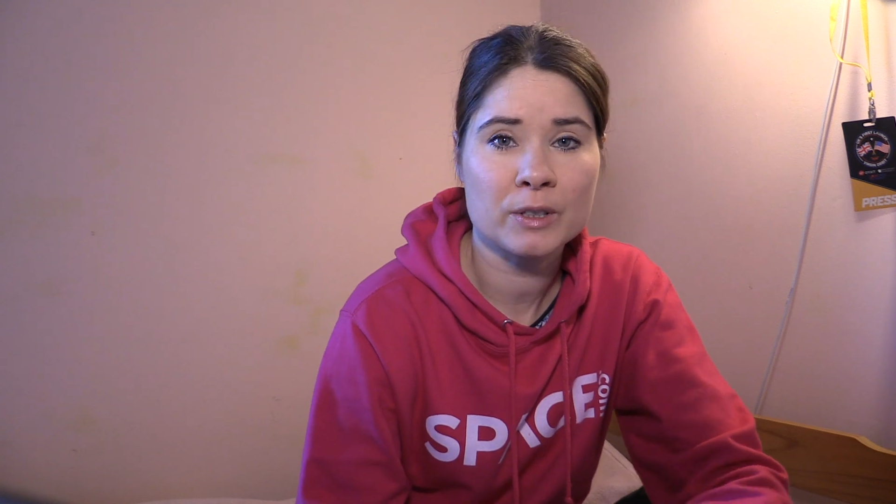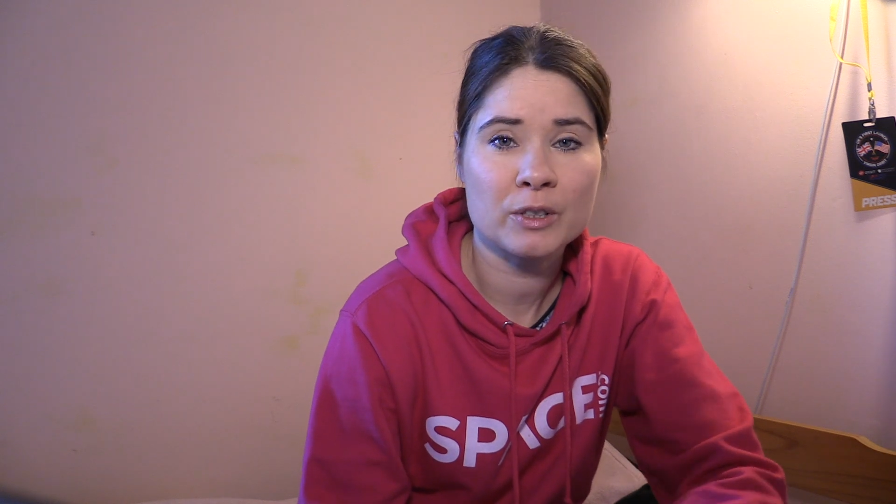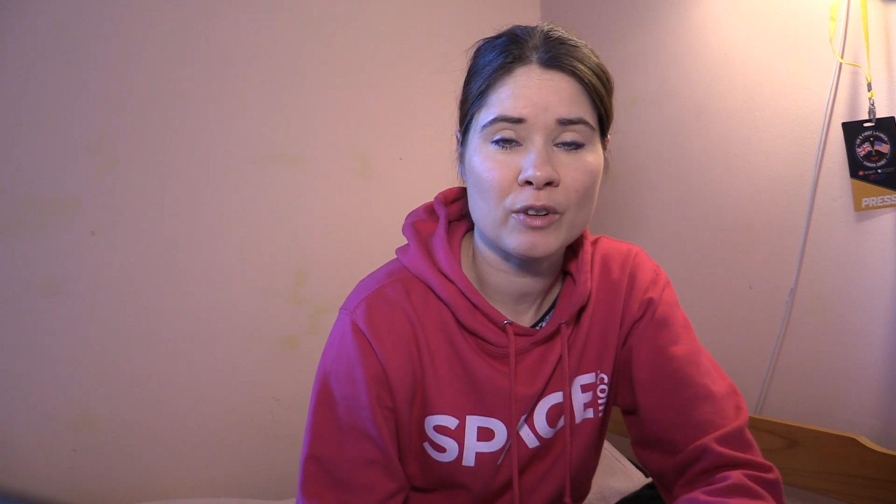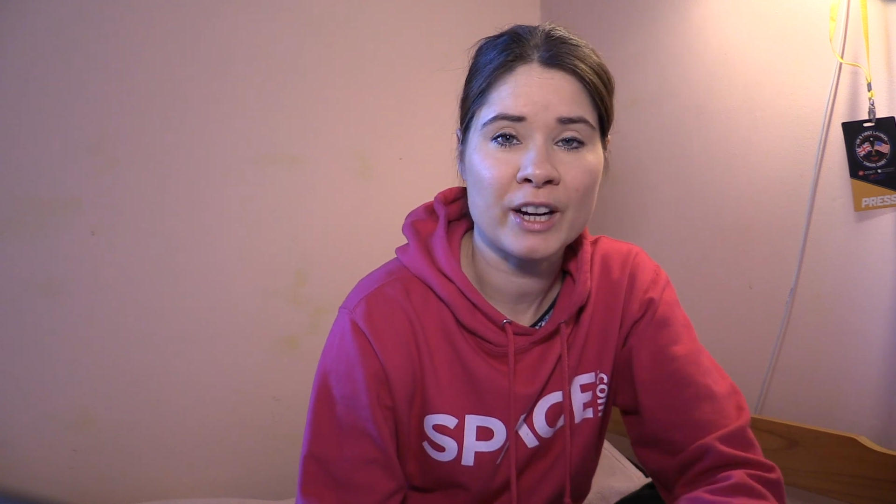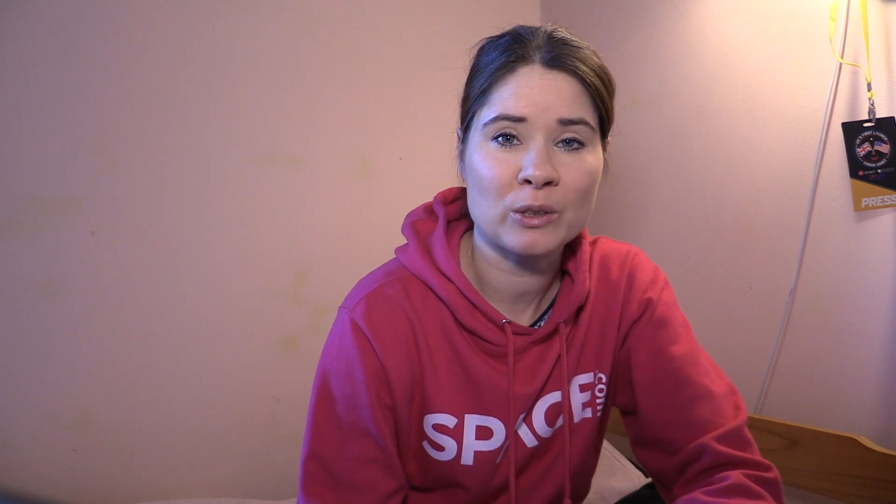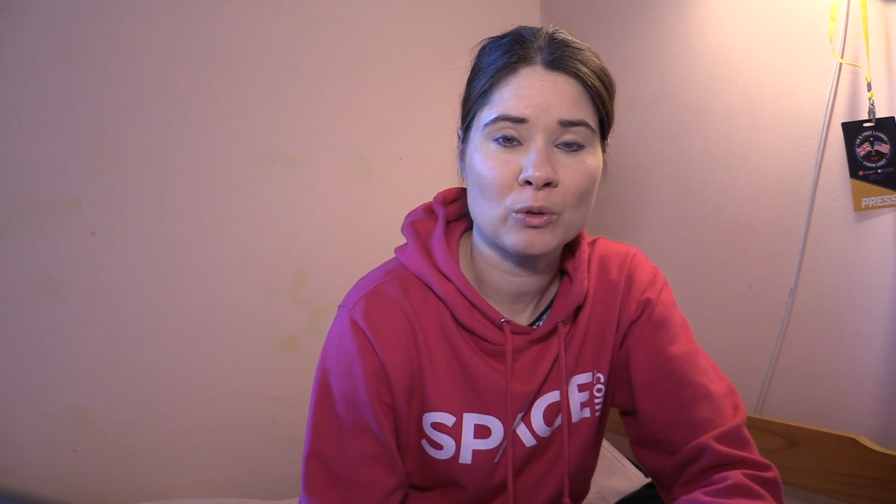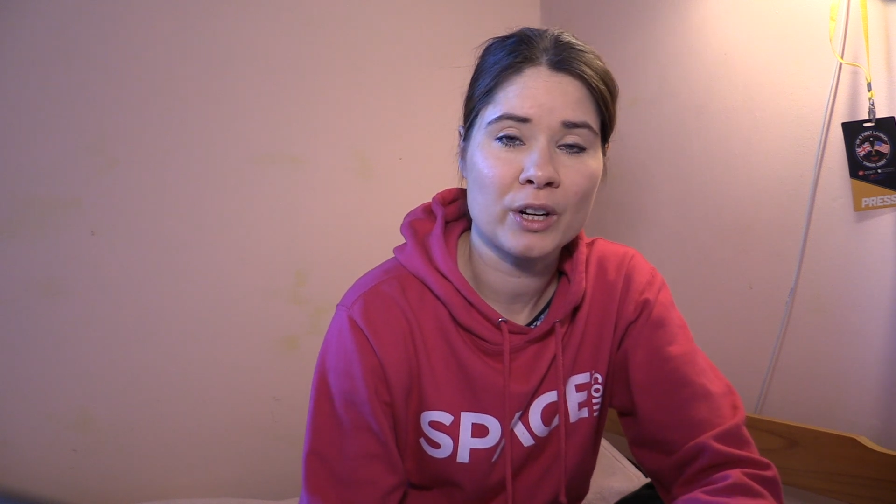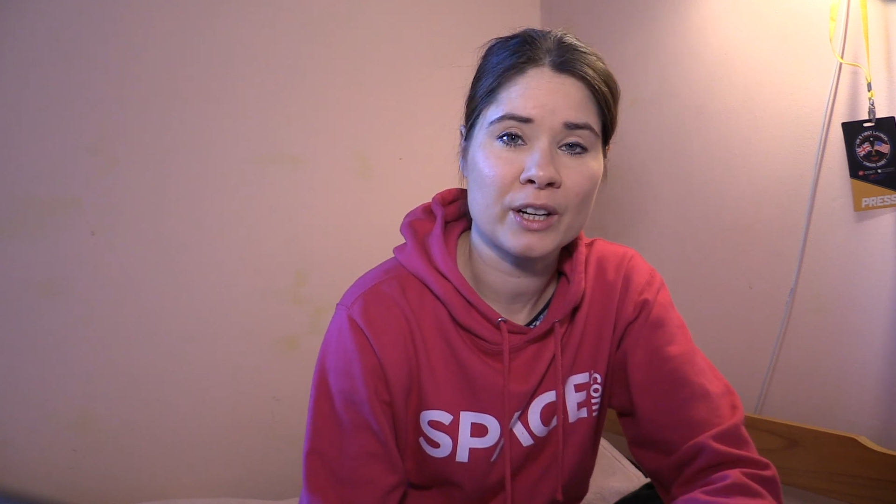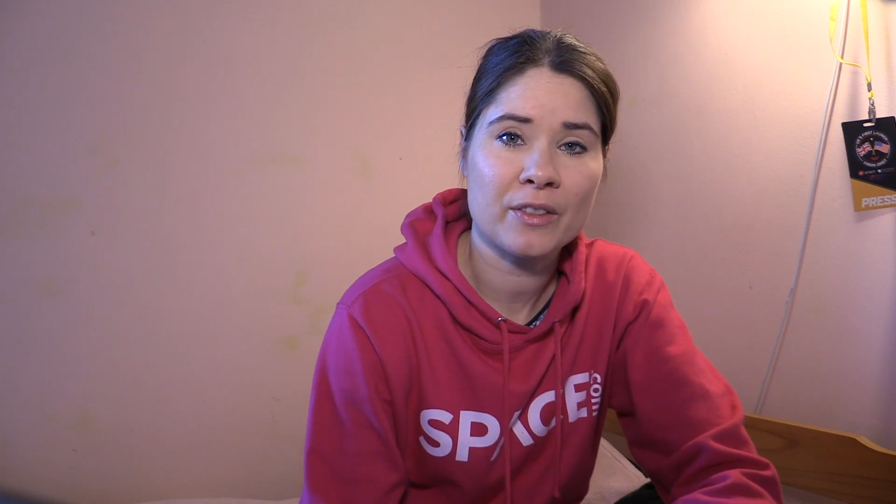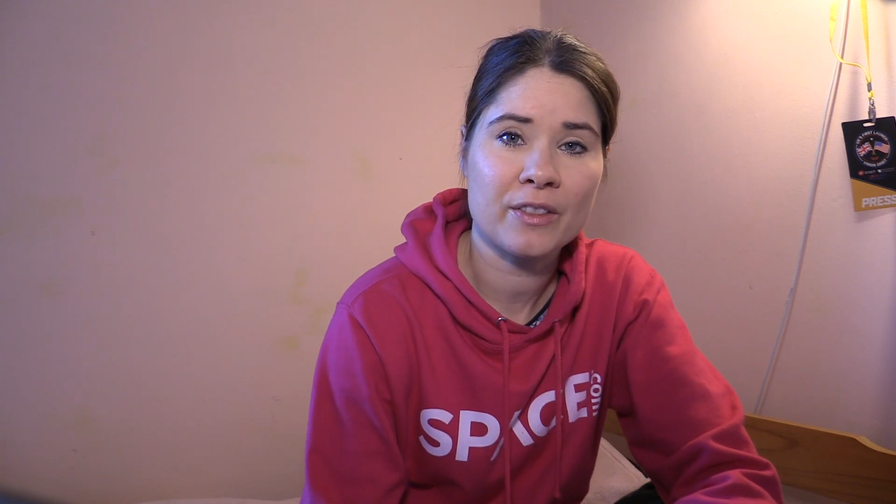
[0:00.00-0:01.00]
trying to
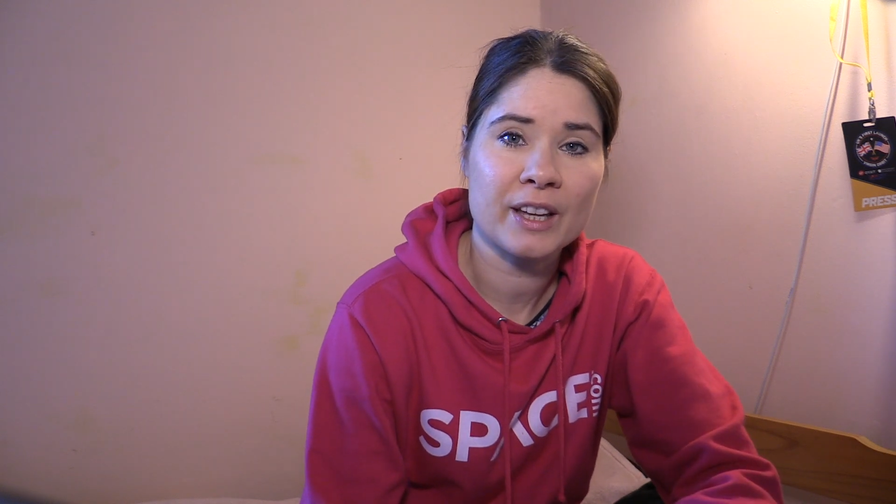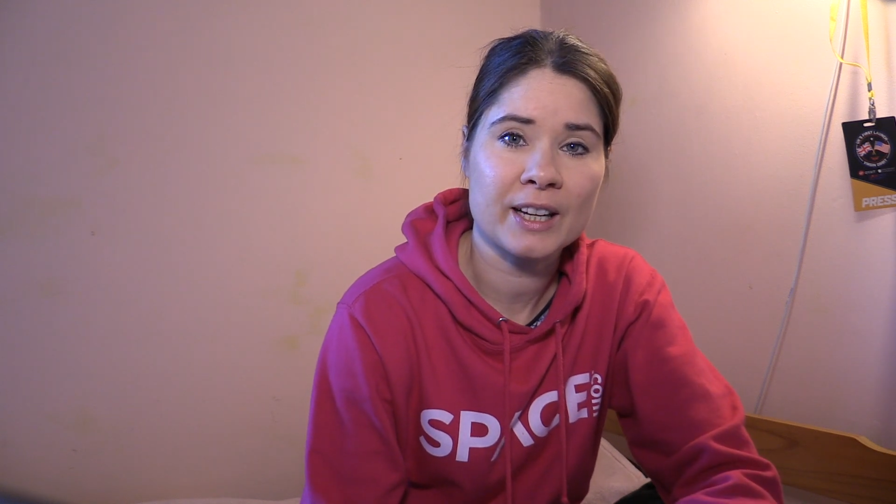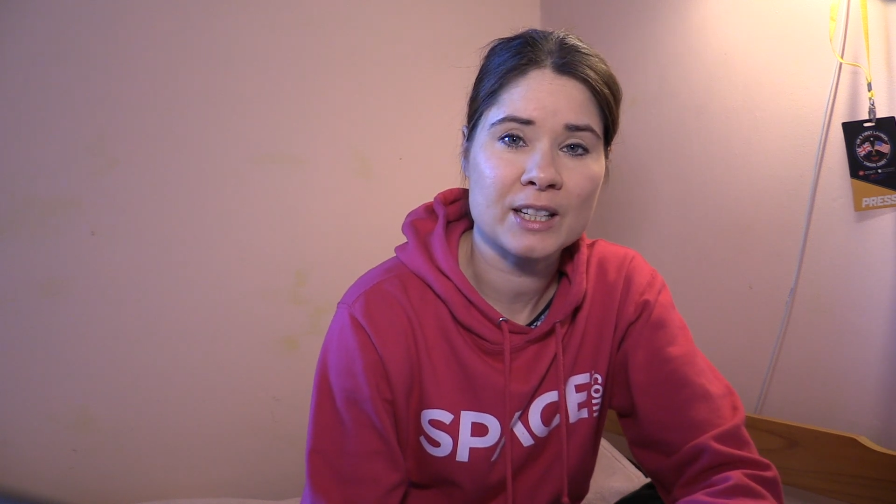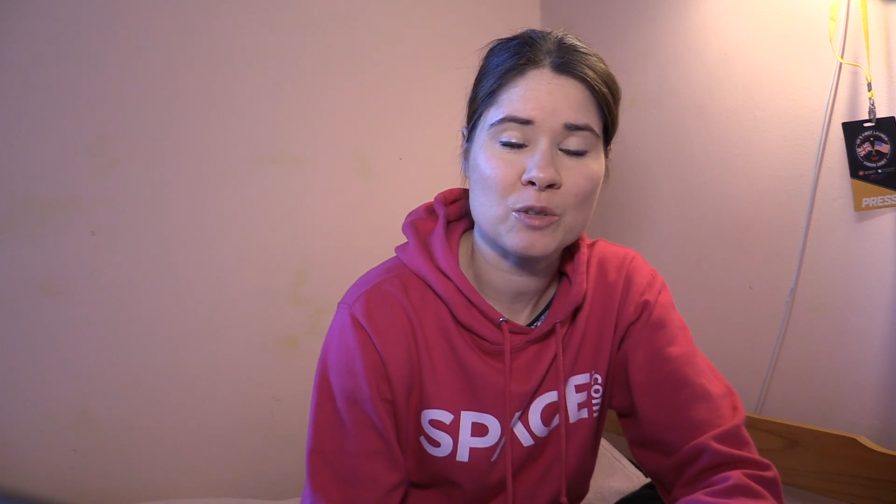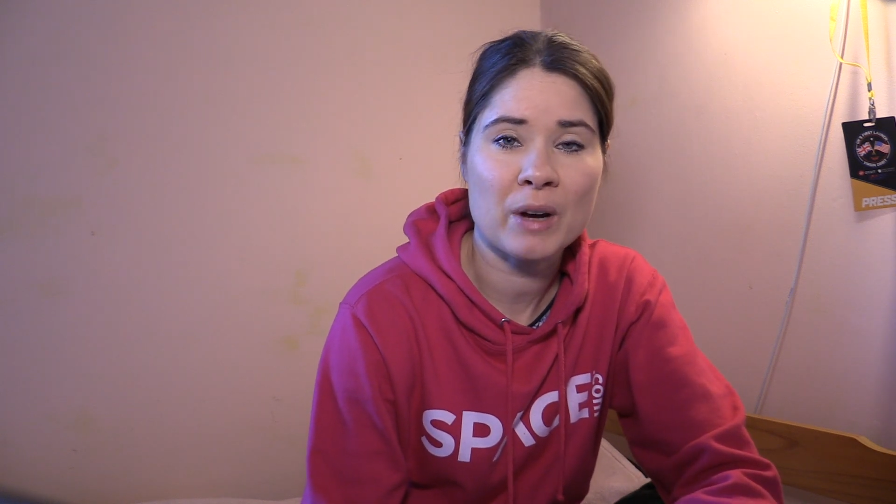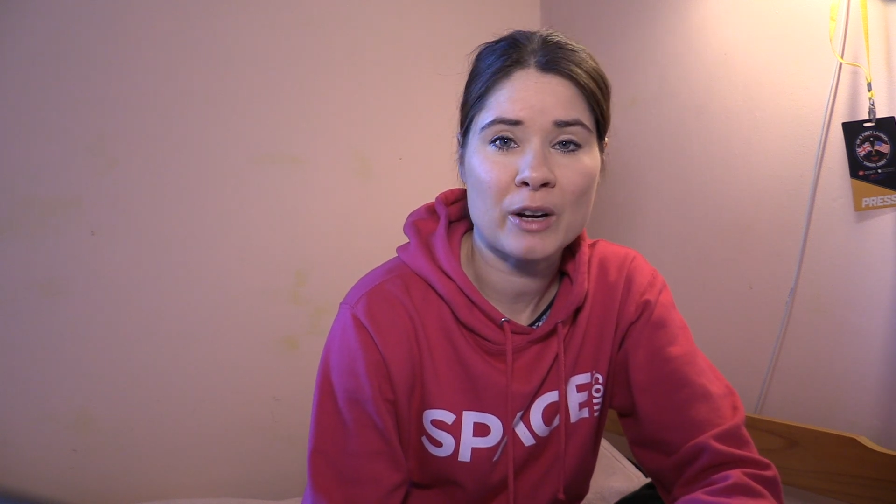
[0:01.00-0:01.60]
learn things by